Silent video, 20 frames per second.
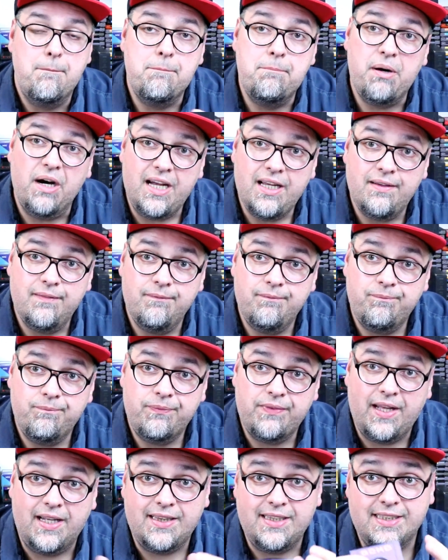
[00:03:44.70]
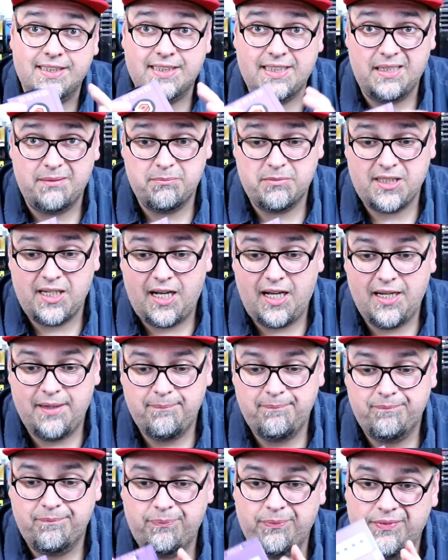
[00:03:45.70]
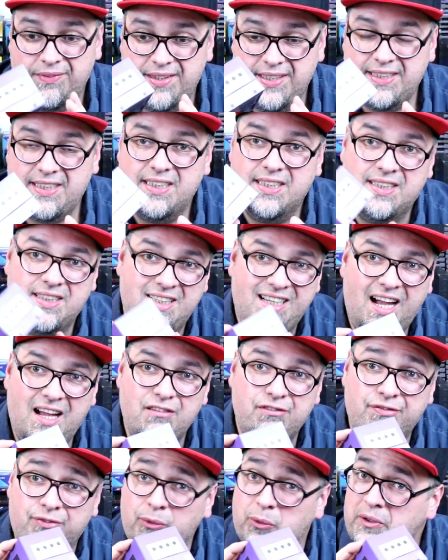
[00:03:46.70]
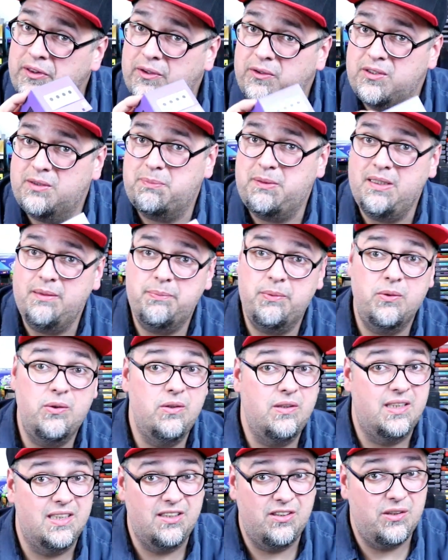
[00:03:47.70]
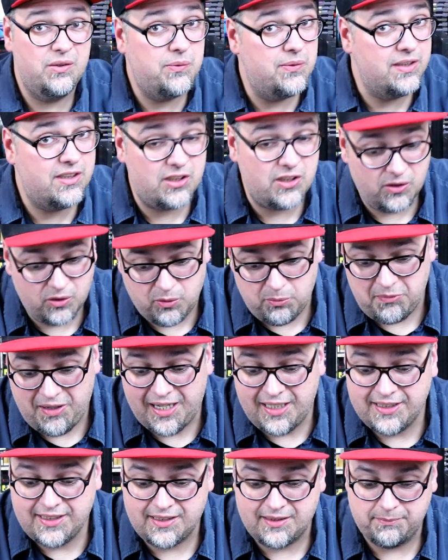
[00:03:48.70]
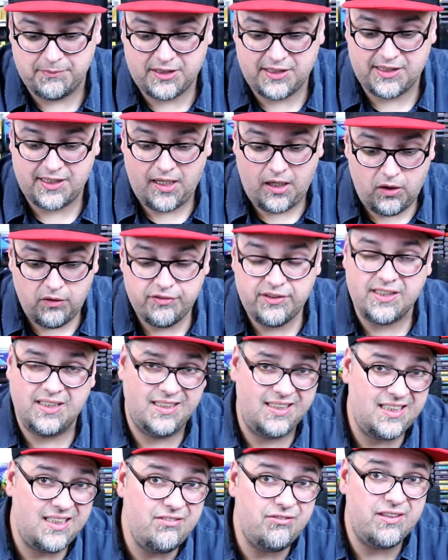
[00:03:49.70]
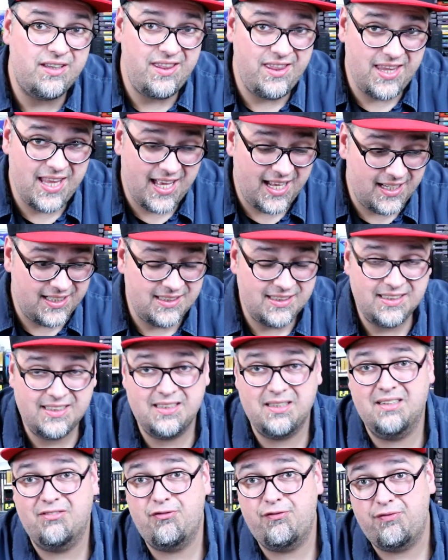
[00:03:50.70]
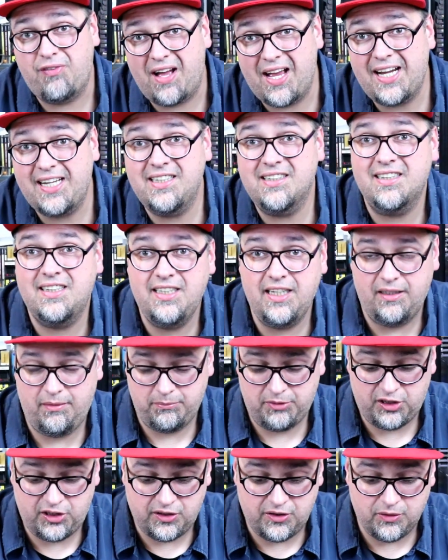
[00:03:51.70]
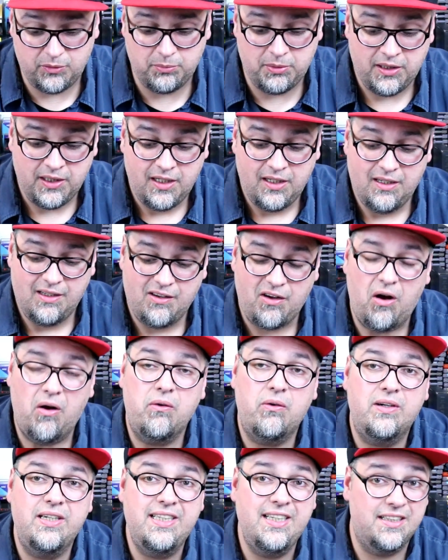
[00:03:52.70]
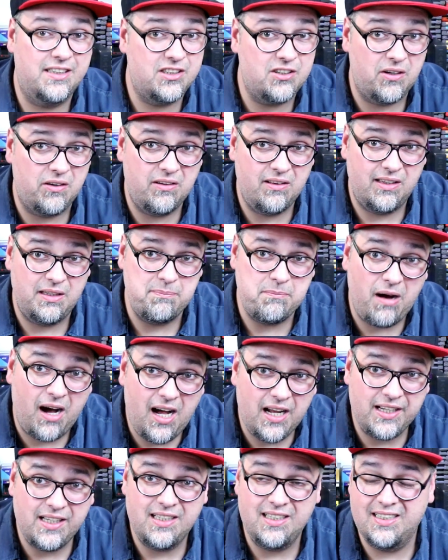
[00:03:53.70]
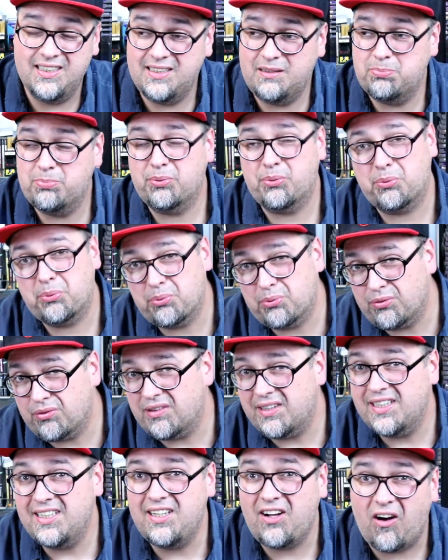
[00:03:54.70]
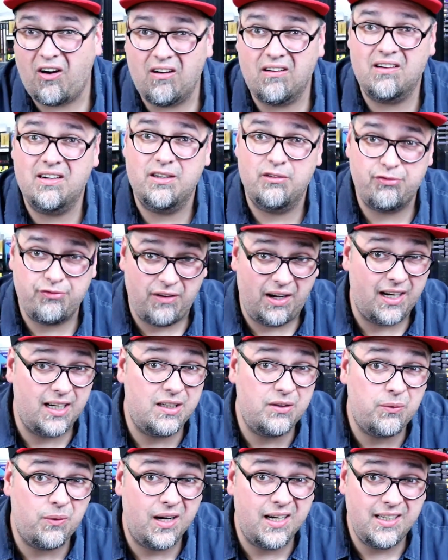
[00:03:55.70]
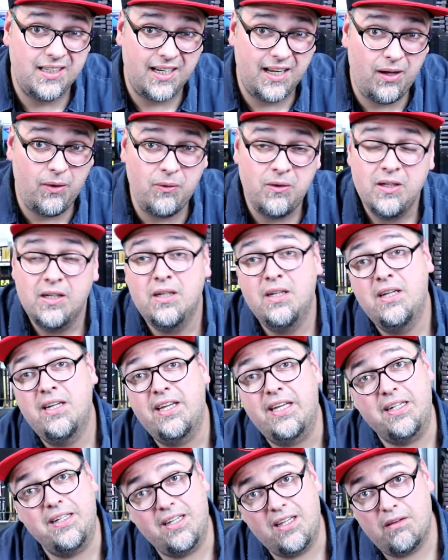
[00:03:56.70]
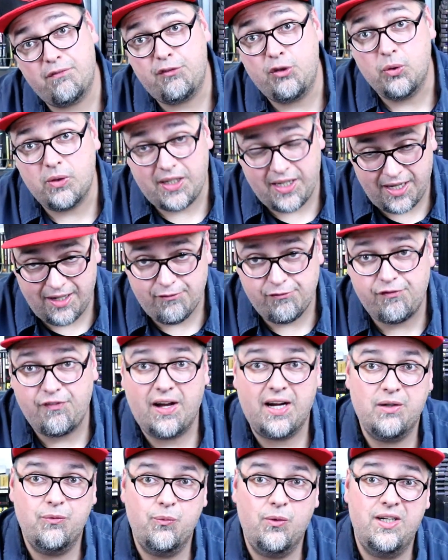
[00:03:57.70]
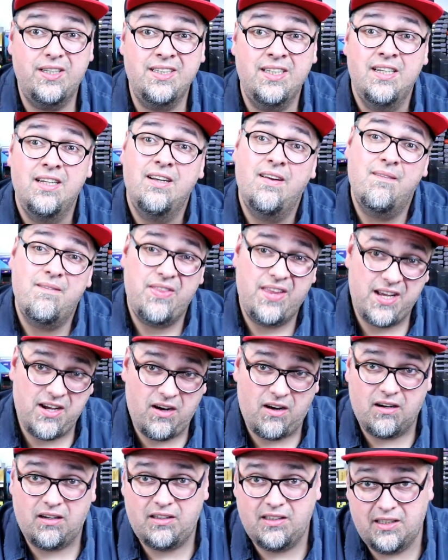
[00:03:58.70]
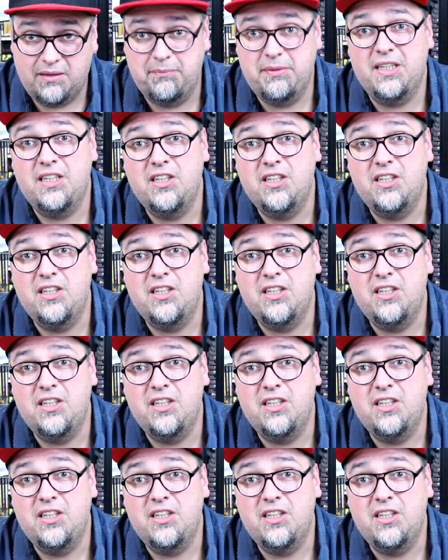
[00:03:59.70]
But at the same time, this is not for those people who can do internal mods themselves. And even then, to find a GameCube already internally modded is pretty hard to find right now. And if you can find one, they are going to